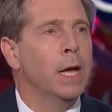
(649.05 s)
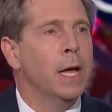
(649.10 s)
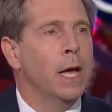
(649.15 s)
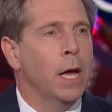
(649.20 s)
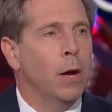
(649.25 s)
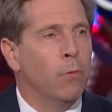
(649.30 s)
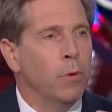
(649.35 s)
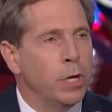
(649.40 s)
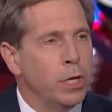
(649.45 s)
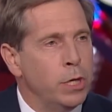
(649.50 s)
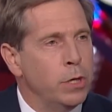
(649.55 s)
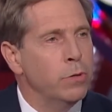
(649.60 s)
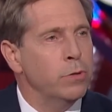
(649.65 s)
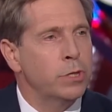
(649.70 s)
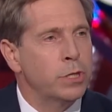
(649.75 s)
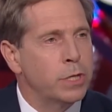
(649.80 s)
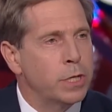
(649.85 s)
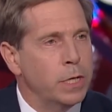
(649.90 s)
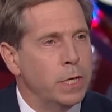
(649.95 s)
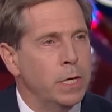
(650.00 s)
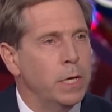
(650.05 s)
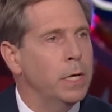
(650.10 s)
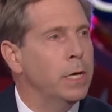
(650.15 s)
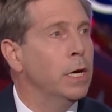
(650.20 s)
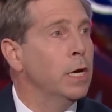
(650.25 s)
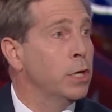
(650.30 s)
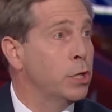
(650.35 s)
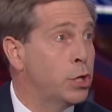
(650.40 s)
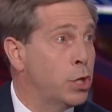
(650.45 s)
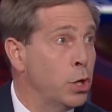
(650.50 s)
And when you see
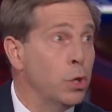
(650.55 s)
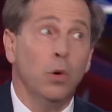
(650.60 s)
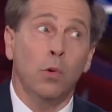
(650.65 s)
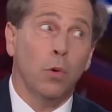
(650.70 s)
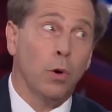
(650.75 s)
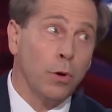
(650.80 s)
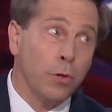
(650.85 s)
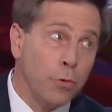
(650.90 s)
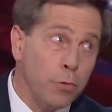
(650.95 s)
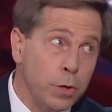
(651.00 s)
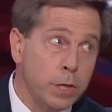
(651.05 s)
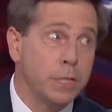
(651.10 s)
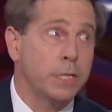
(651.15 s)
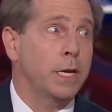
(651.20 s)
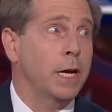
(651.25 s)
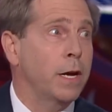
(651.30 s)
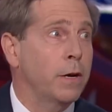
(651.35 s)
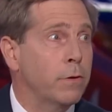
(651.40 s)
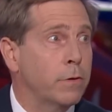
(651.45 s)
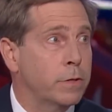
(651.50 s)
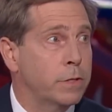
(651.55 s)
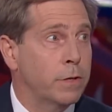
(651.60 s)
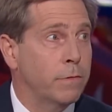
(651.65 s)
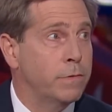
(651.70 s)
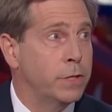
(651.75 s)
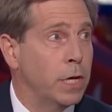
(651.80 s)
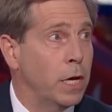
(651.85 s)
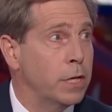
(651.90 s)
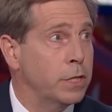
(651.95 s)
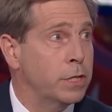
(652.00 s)
two or three standards of
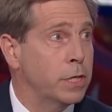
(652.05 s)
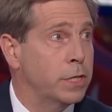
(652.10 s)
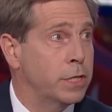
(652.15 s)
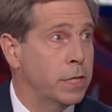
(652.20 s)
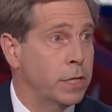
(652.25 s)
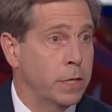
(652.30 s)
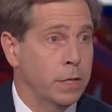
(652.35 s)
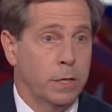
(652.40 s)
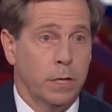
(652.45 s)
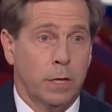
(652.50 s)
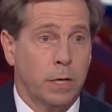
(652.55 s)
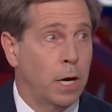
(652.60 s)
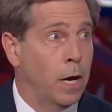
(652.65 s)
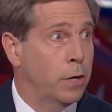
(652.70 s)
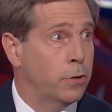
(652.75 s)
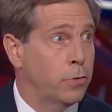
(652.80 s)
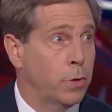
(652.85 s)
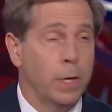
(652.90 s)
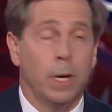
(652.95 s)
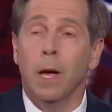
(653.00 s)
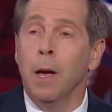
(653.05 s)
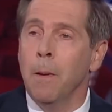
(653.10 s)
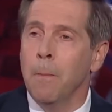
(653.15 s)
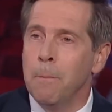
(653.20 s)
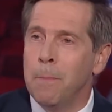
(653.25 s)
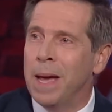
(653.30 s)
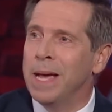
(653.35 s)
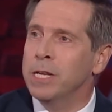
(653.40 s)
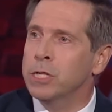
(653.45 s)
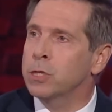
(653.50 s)
justice in your country
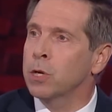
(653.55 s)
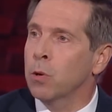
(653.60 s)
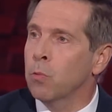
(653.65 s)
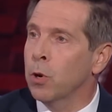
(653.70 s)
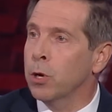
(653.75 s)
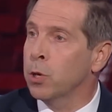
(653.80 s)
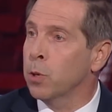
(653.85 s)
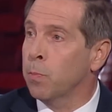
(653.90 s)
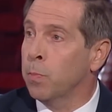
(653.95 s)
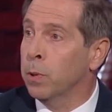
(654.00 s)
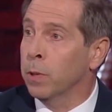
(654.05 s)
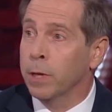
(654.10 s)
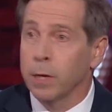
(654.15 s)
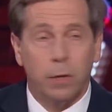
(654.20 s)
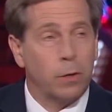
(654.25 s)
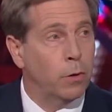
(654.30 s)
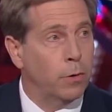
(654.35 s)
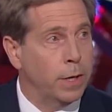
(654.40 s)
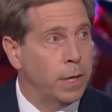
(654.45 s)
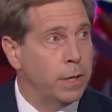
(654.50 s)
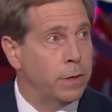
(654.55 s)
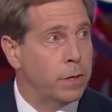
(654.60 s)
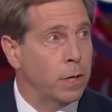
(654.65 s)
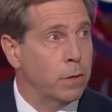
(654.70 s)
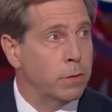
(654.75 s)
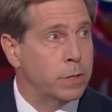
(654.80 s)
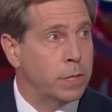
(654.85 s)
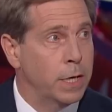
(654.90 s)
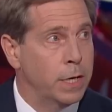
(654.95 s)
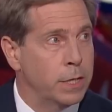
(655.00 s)
based on what your political
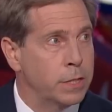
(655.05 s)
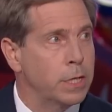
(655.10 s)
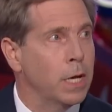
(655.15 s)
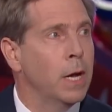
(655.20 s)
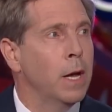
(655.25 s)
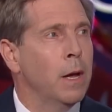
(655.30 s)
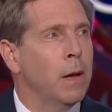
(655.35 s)
ethos is,